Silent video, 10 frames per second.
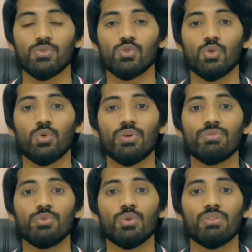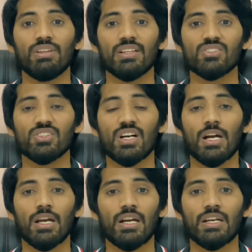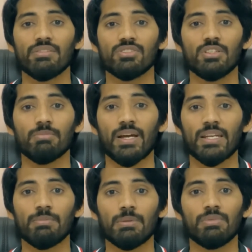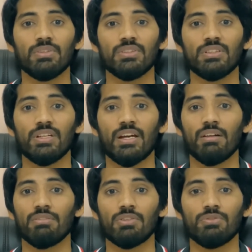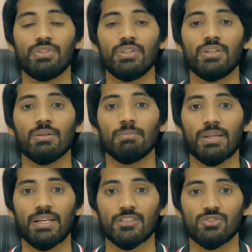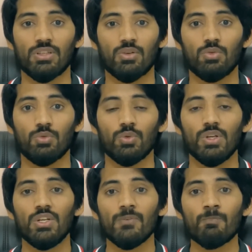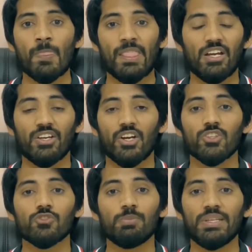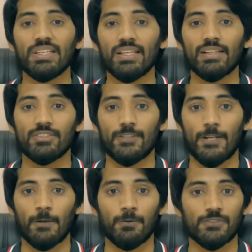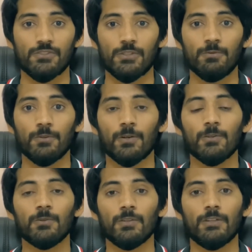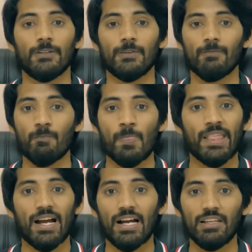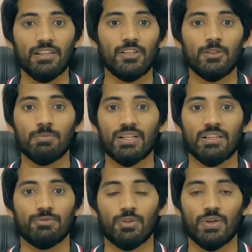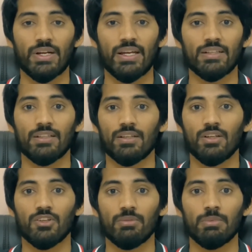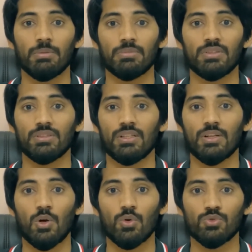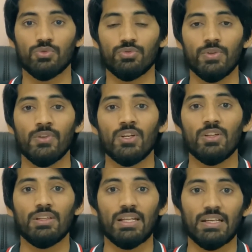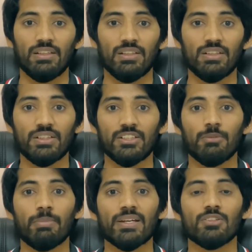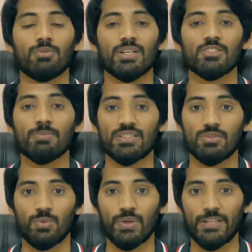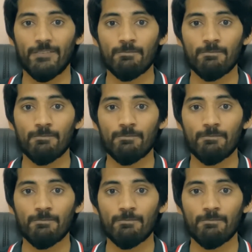So if you are feeling shy, I have seen many people, they have inferior complex that, oh, I can't speak English language, it's difficult to learn. I learn but I forget, I can't remember that how to like learn in a better, much better way.